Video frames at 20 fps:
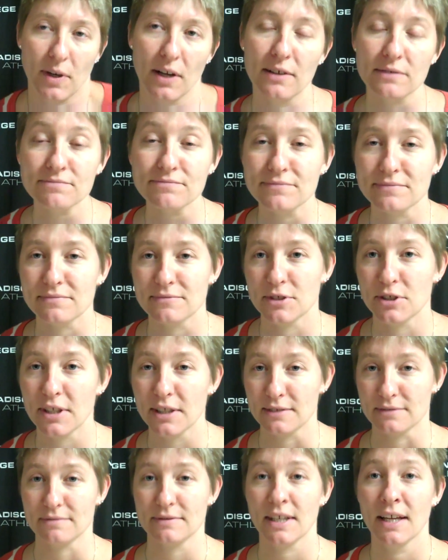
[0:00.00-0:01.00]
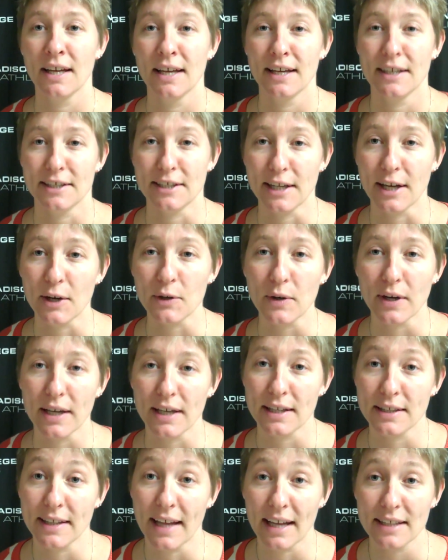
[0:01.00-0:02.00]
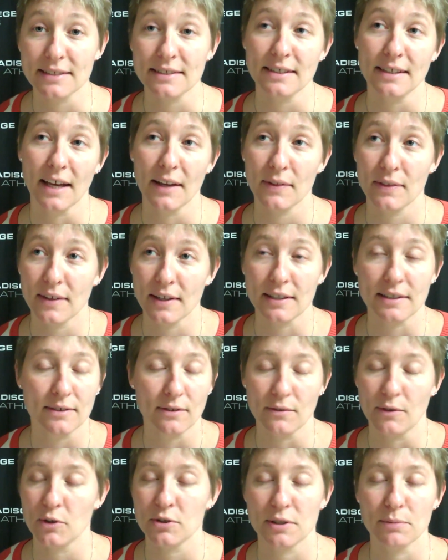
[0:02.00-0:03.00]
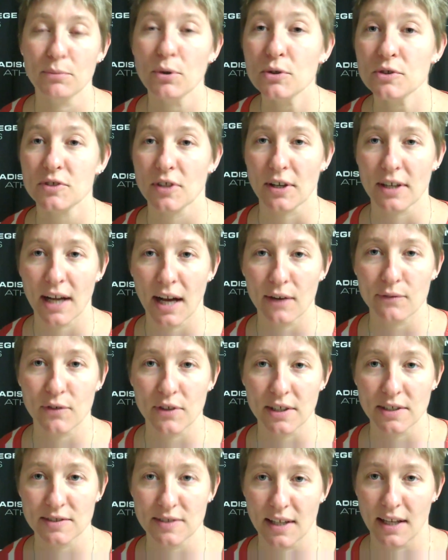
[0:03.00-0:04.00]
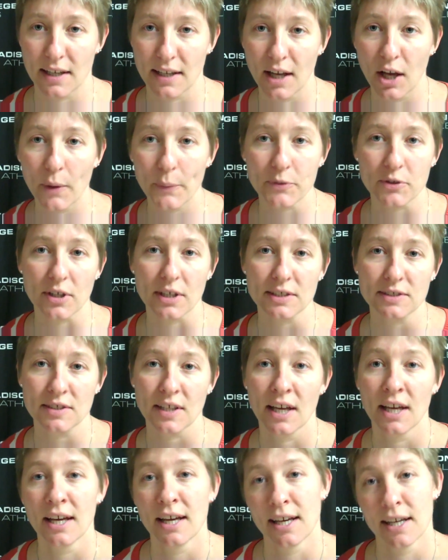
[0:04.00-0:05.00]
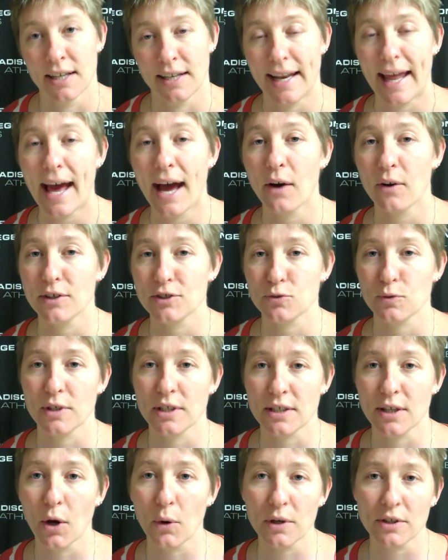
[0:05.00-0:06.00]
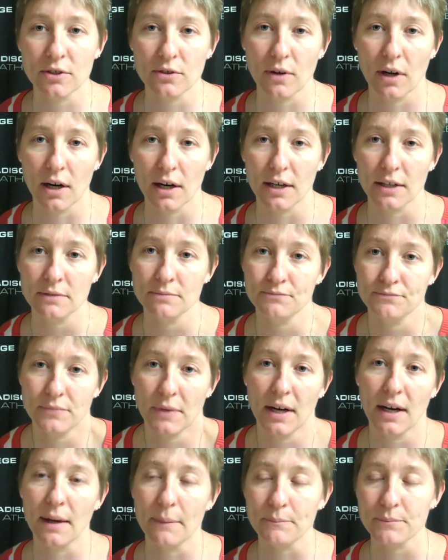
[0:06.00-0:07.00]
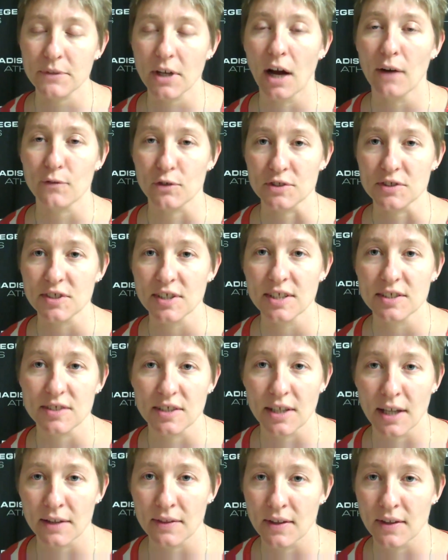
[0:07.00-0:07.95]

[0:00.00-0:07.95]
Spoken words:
Well, you didn't, you know. And that, I think, only boosts our confidence and helps us now as we go into our conference season.